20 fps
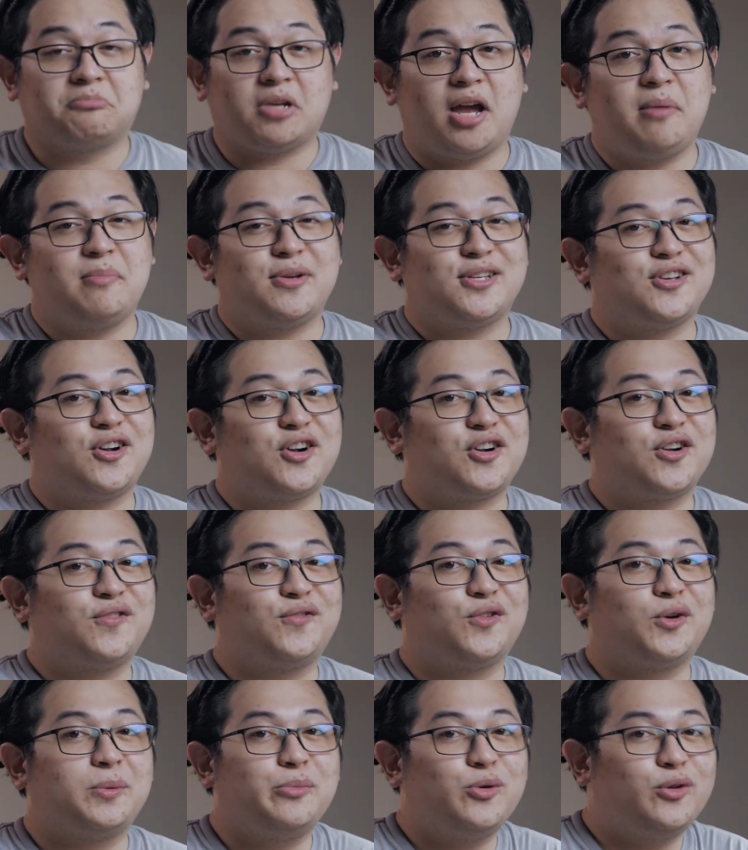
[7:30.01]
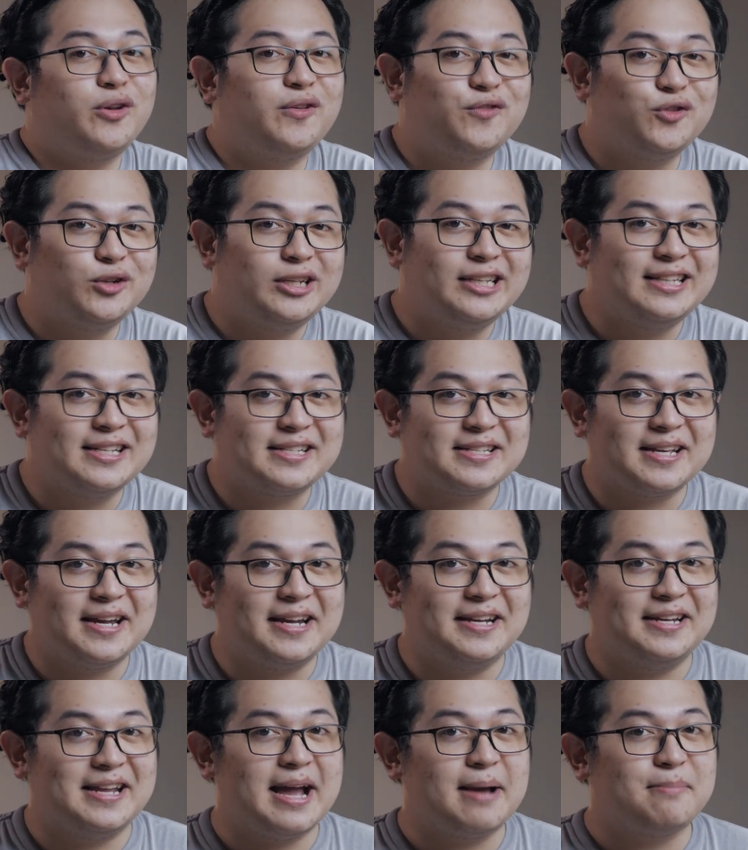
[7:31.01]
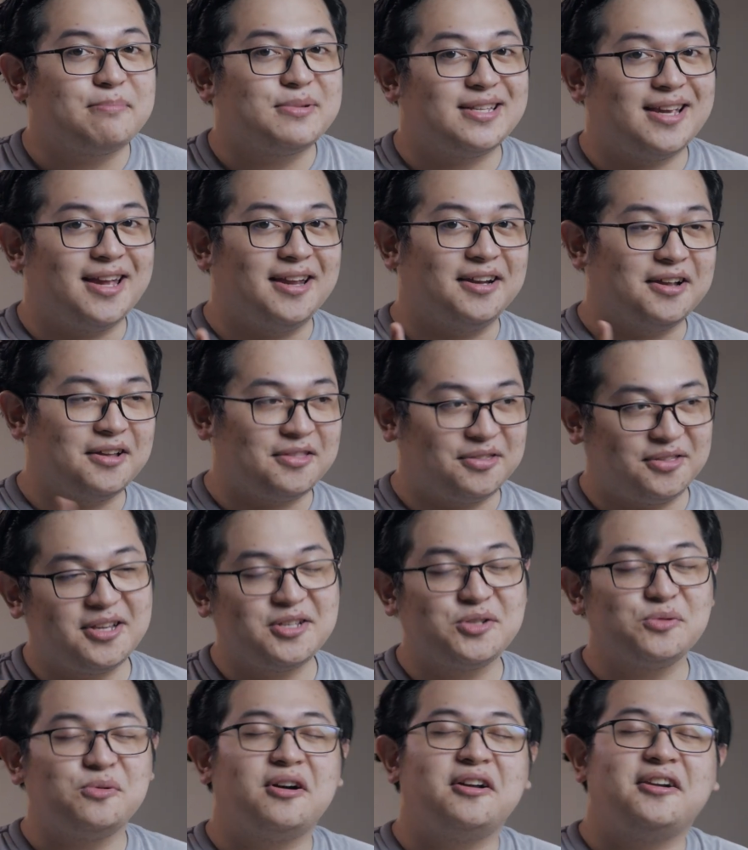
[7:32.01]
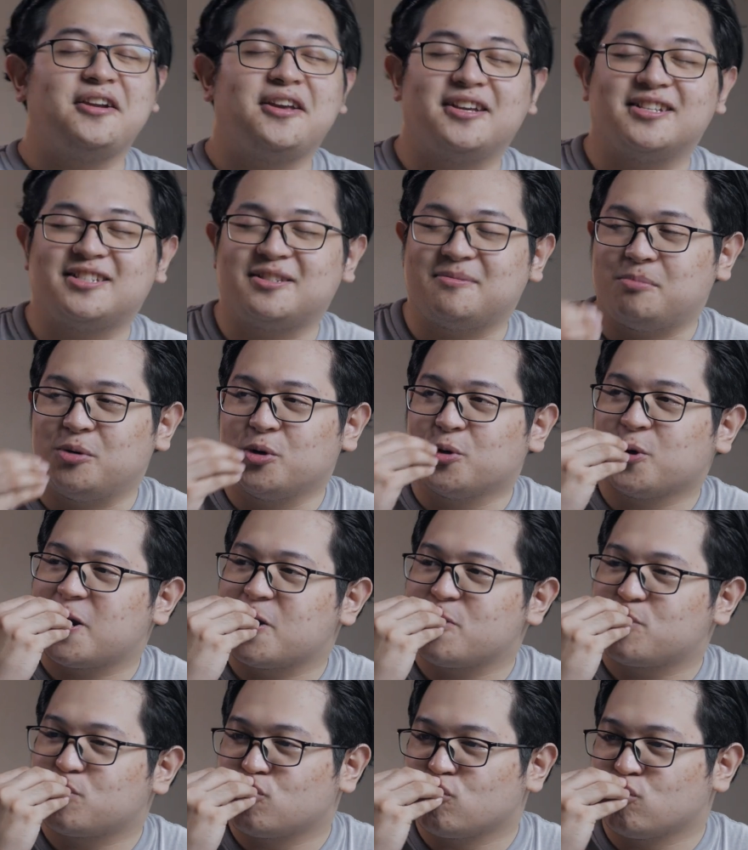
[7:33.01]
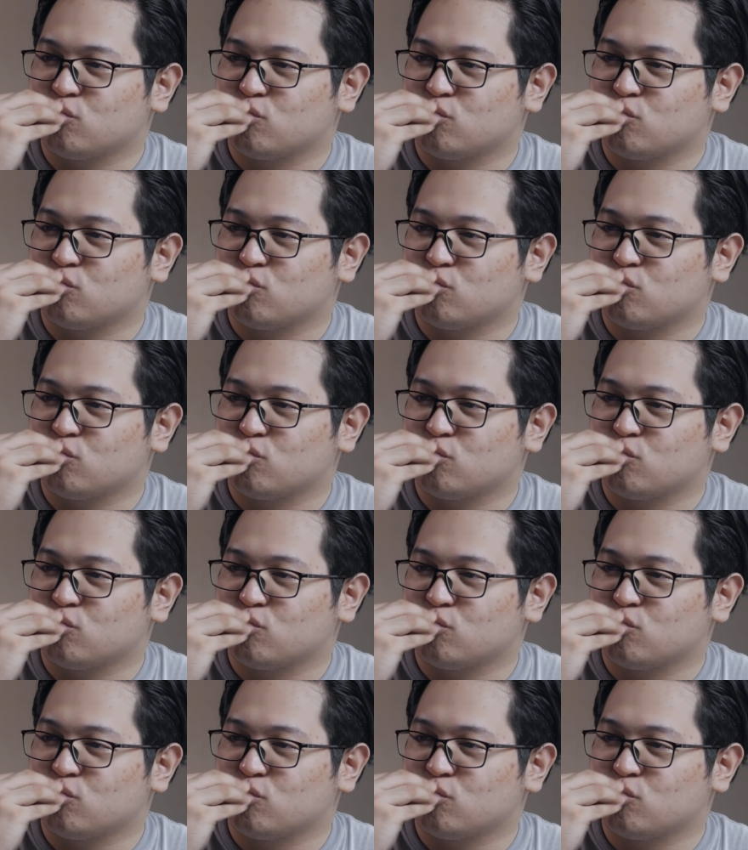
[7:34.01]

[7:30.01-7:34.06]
I'm a sucker for beautifully designed apps, and this one is pure.